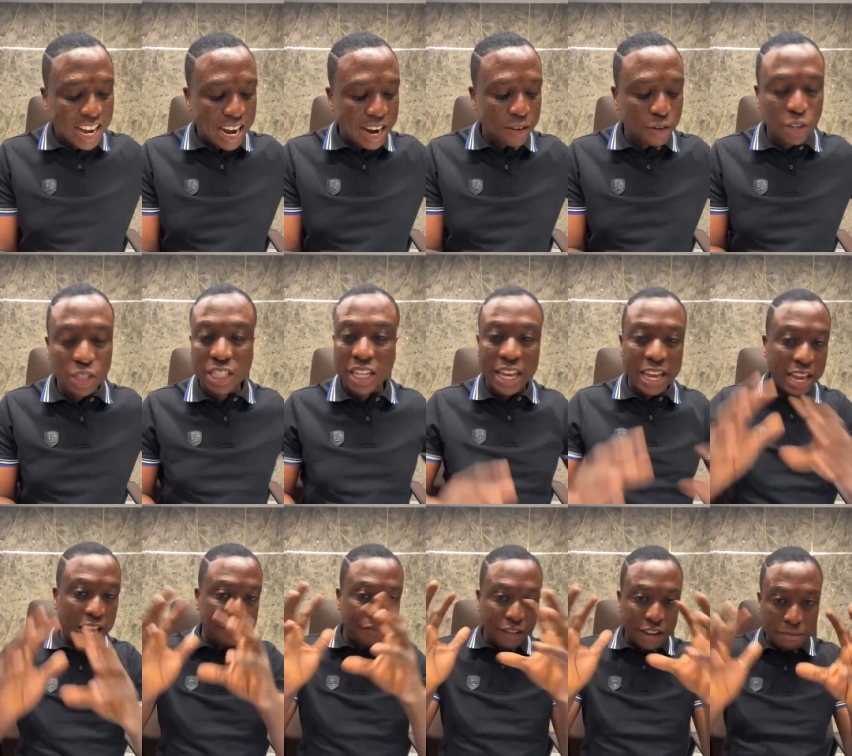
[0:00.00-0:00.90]
I wrote
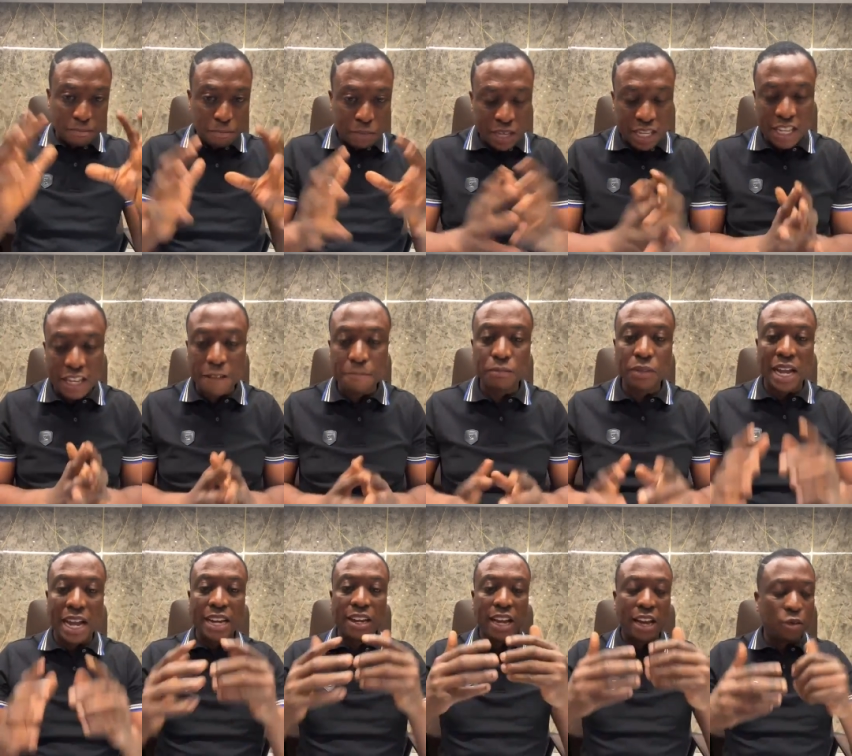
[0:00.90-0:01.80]
F and
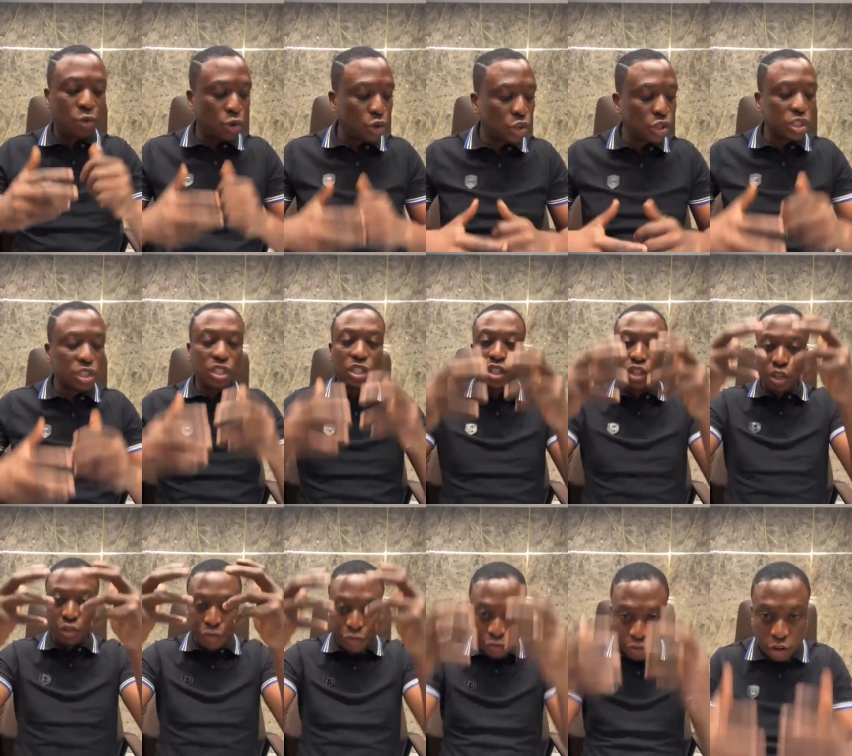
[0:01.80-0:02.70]
P and I
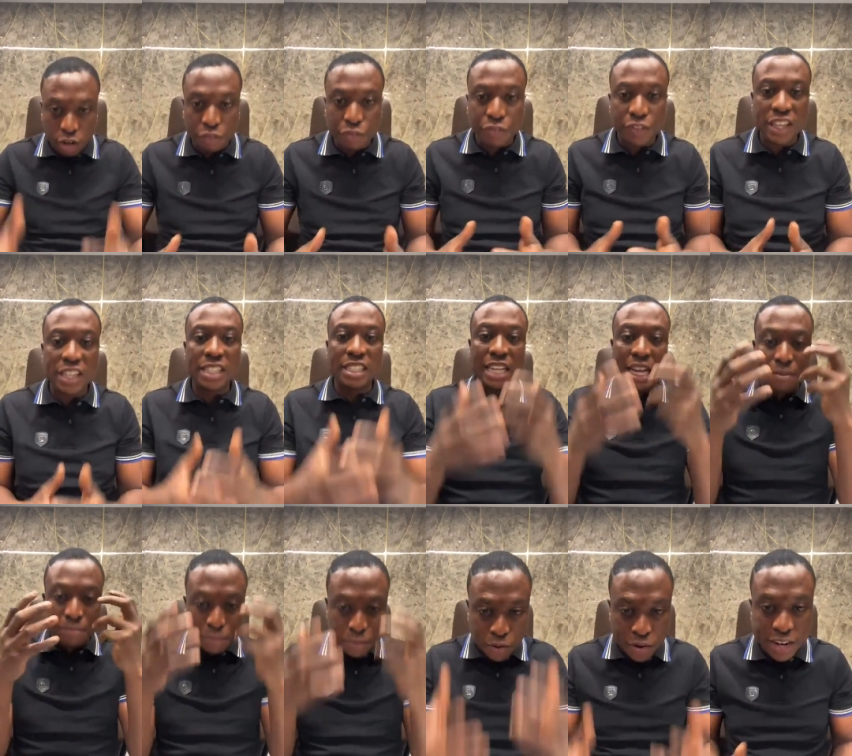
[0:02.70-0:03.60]
wrote the four things
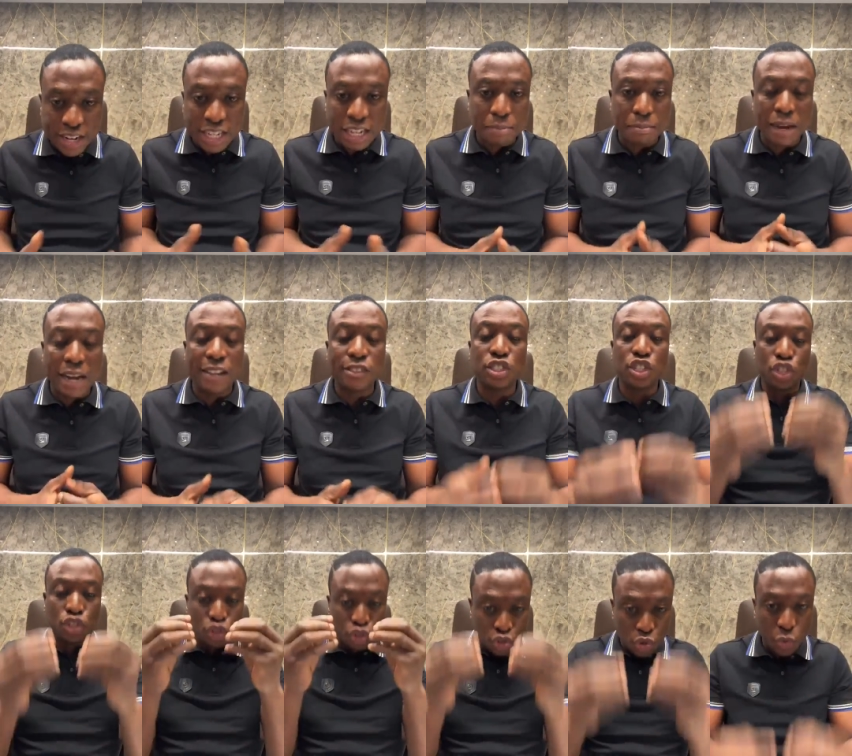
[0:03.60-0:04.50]
I'm praying
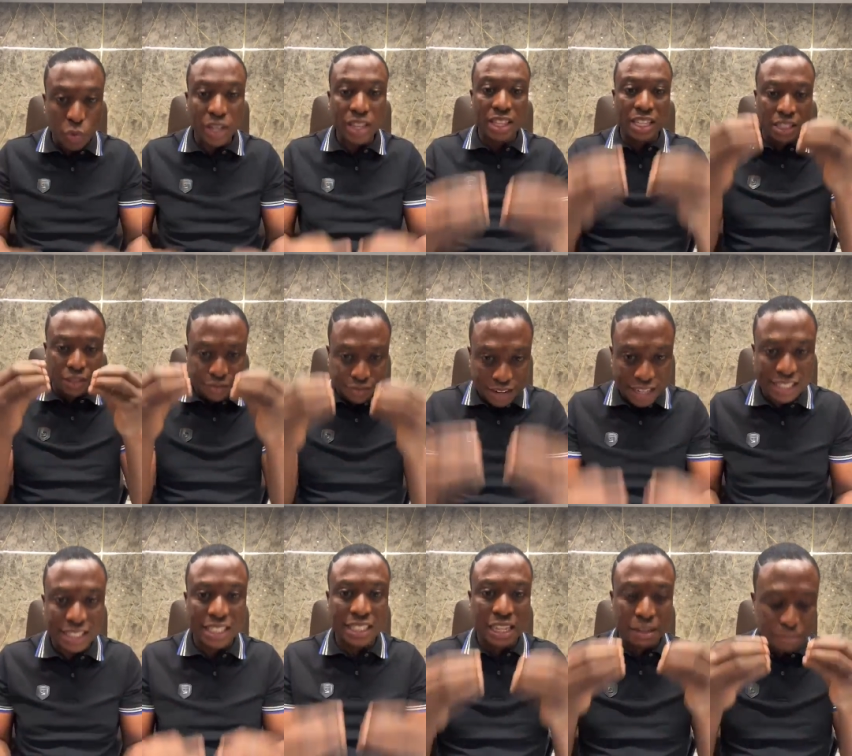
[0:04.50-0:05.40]
about during this
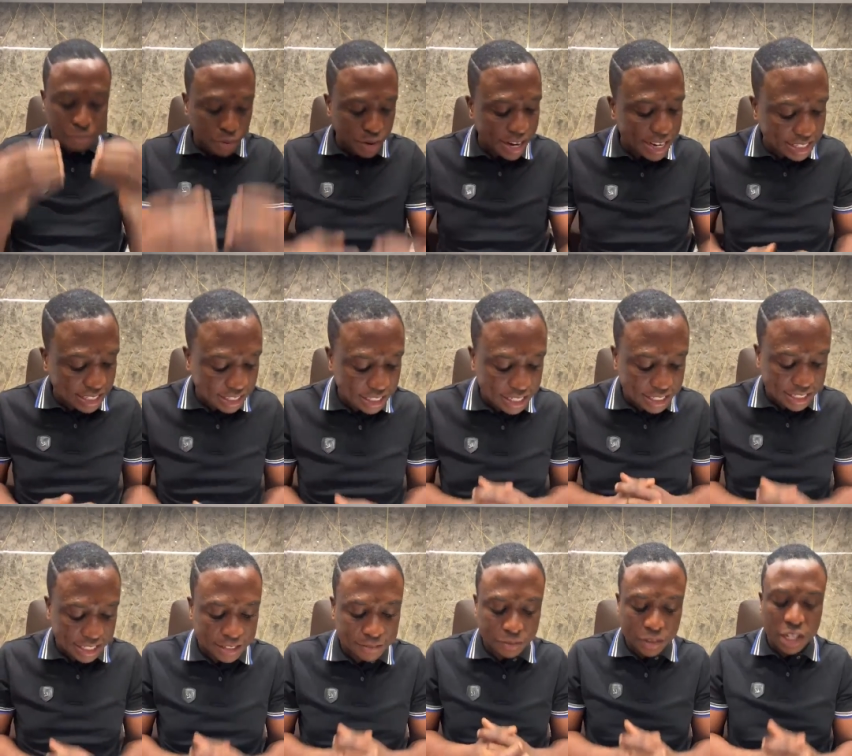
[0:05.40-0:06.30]
fasting and prayer
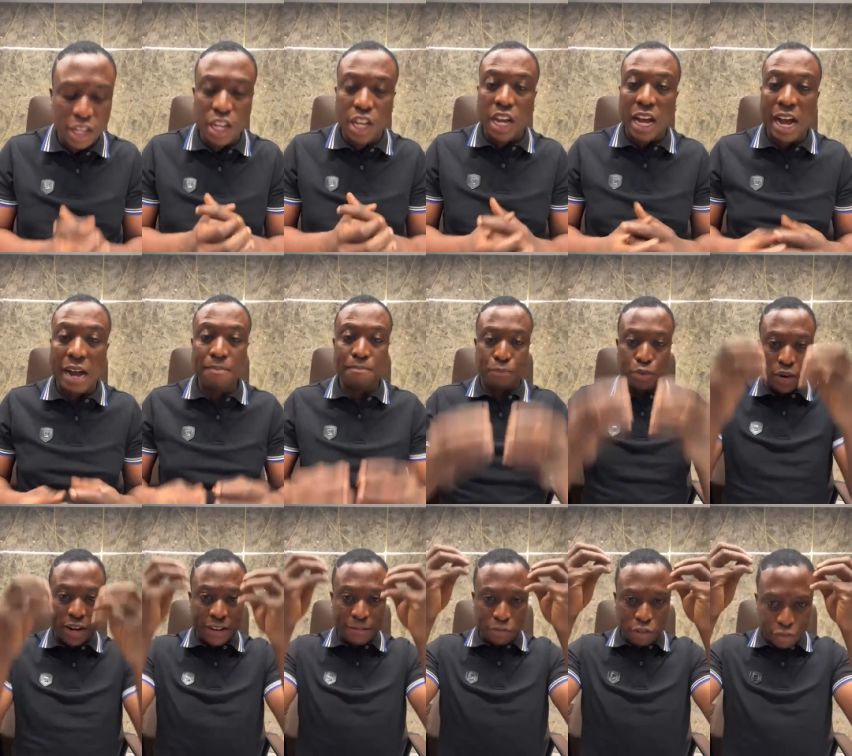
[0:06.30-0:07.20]
season. I'm
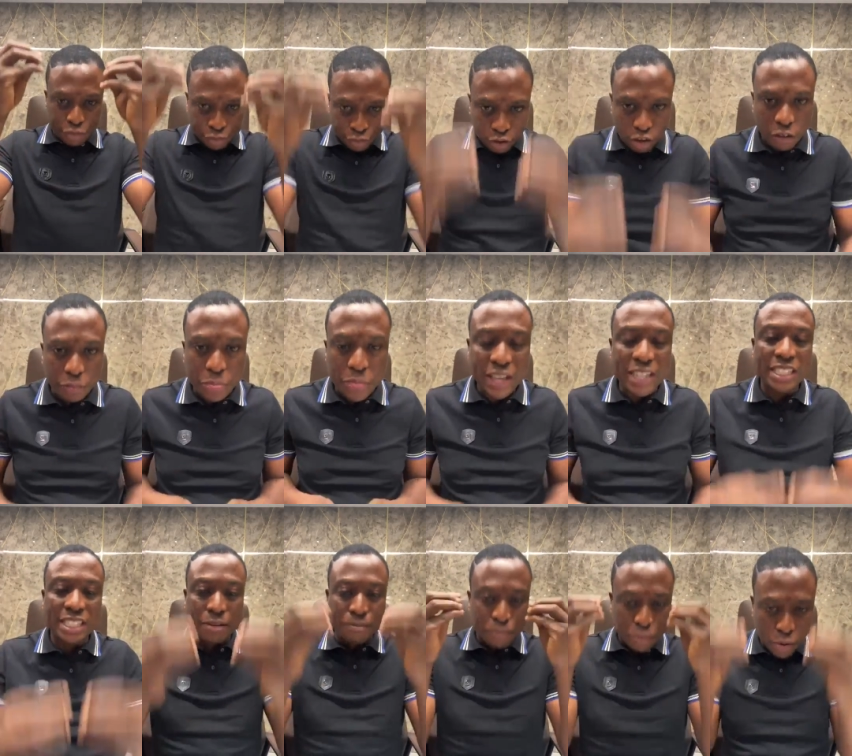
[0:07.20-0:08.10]
praying, the four
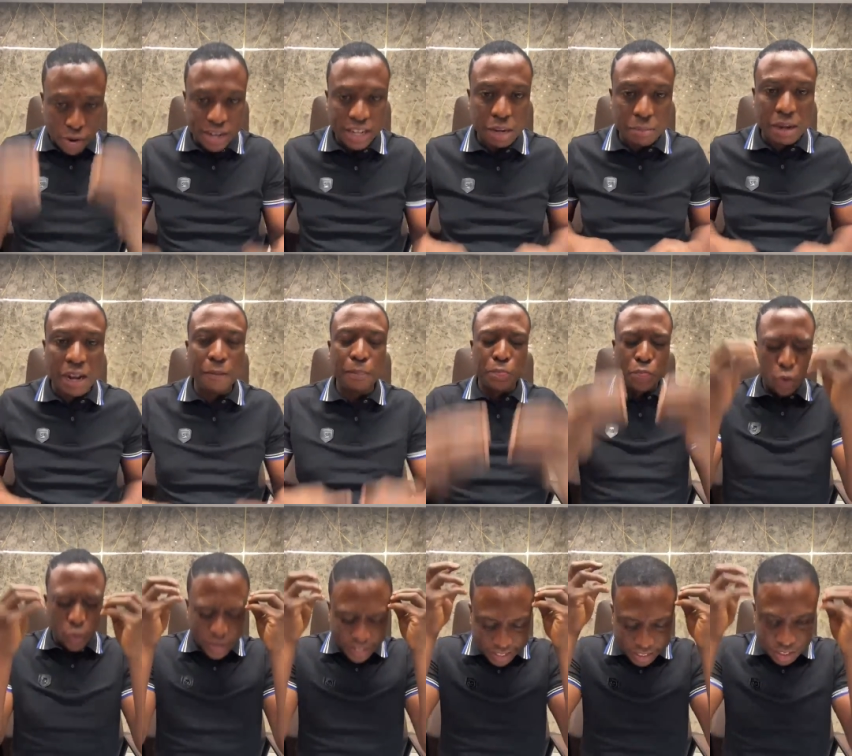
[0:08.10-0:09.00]
things I'm praying
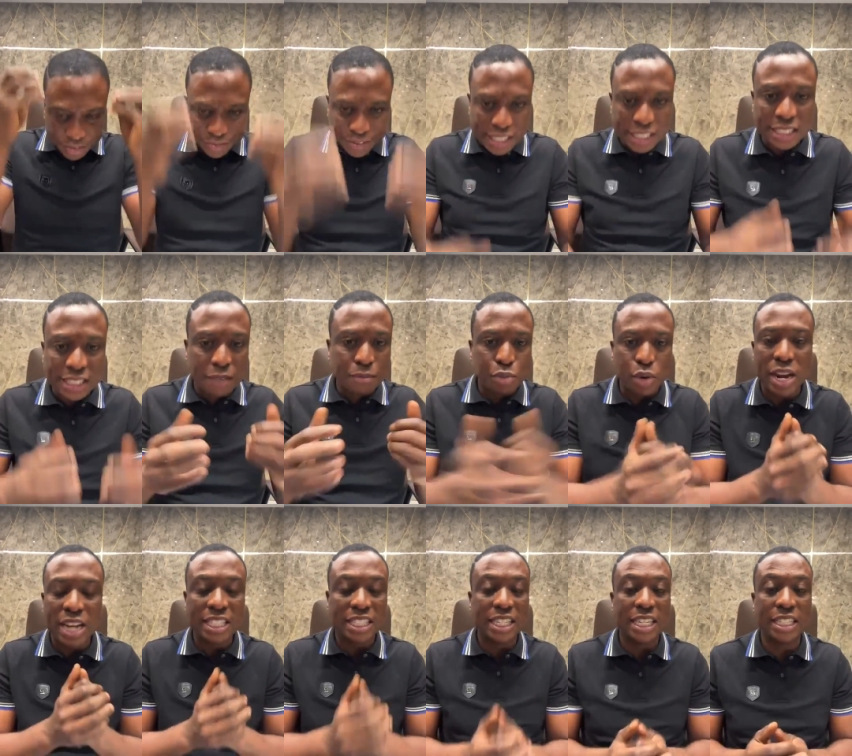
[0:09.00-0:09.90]
about during this fast and
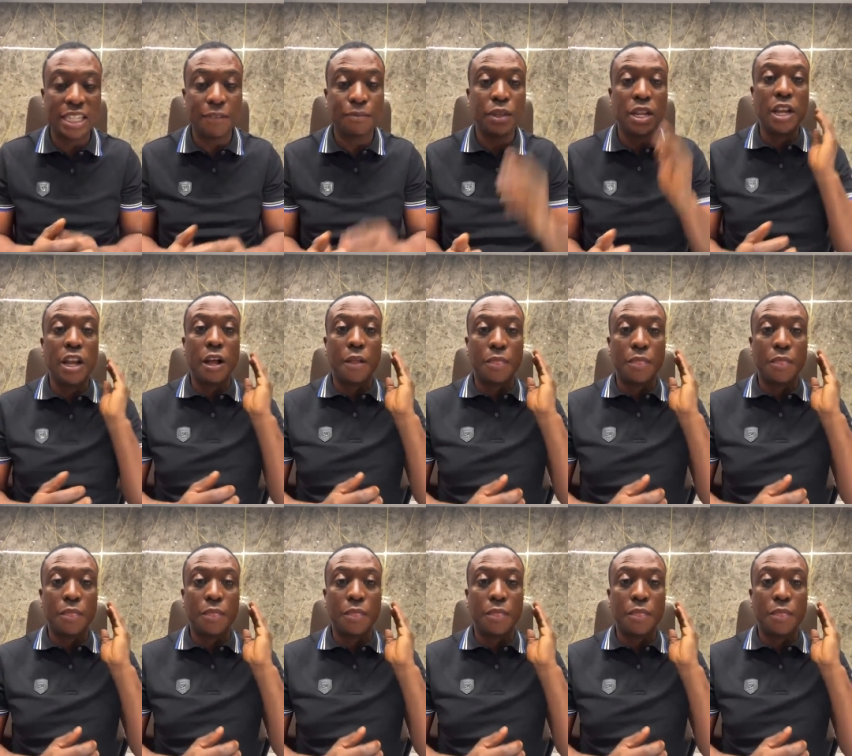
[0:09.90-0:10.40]
prayer season.